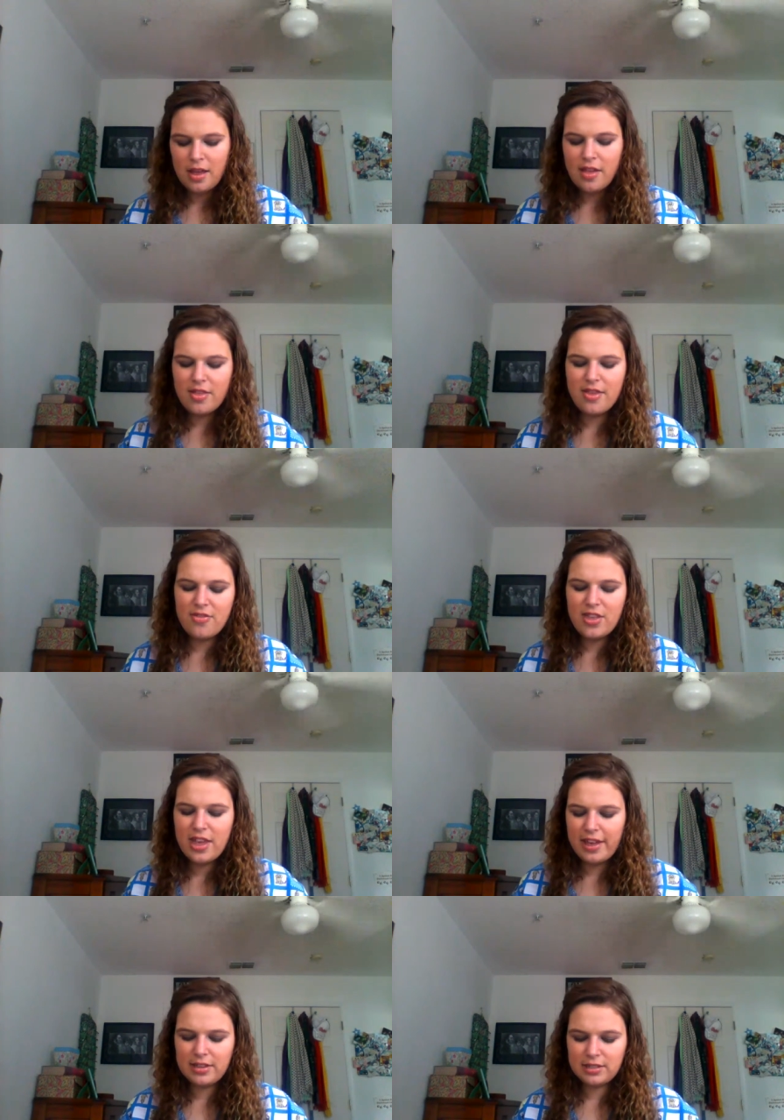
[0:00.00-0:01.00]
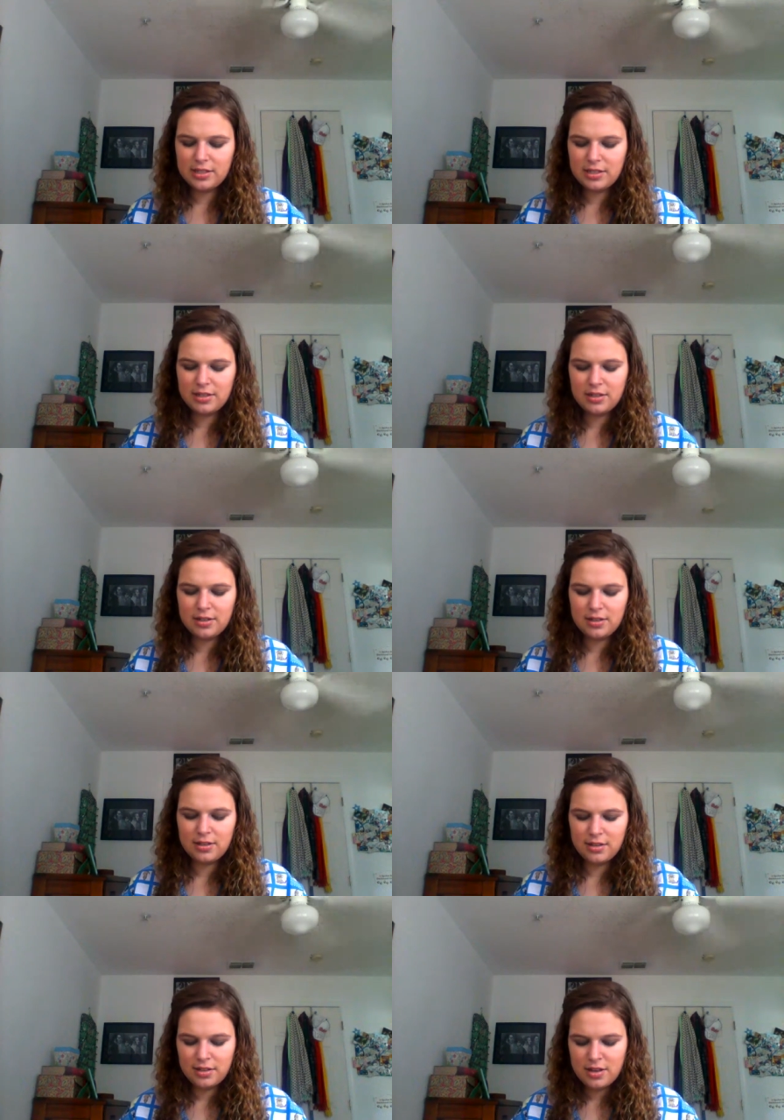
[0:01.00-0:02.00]
Then this
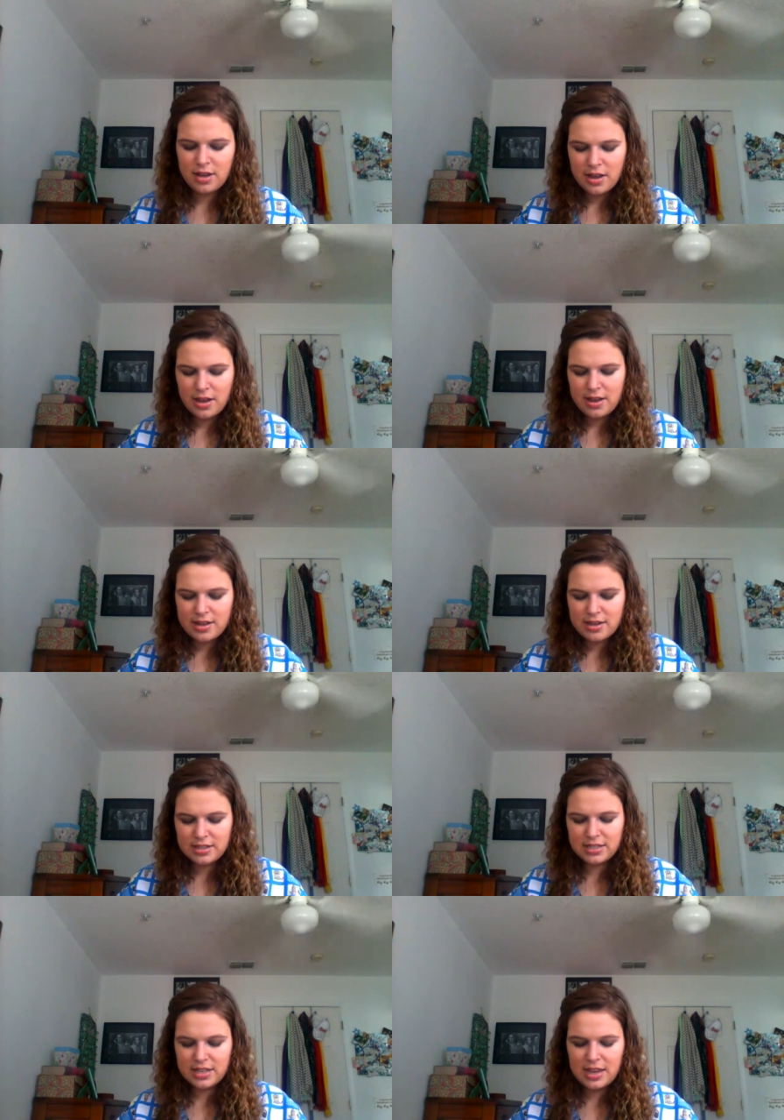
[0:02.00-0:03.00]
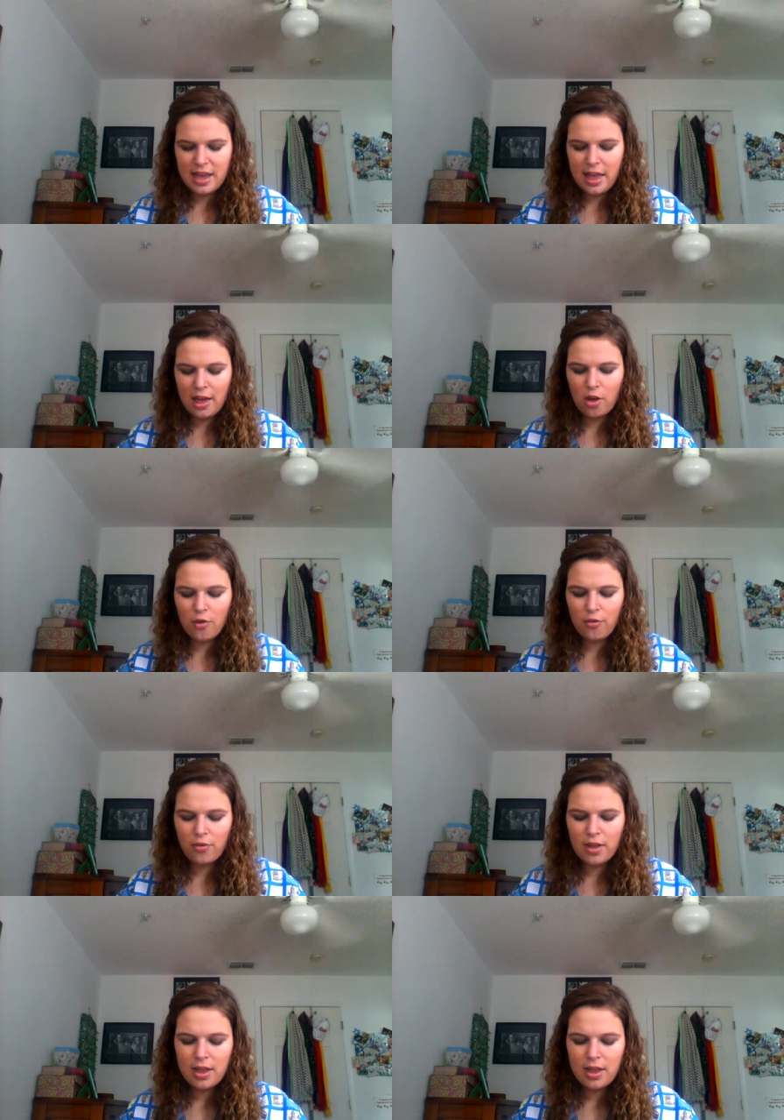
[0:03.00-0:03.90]
is the e.l.f.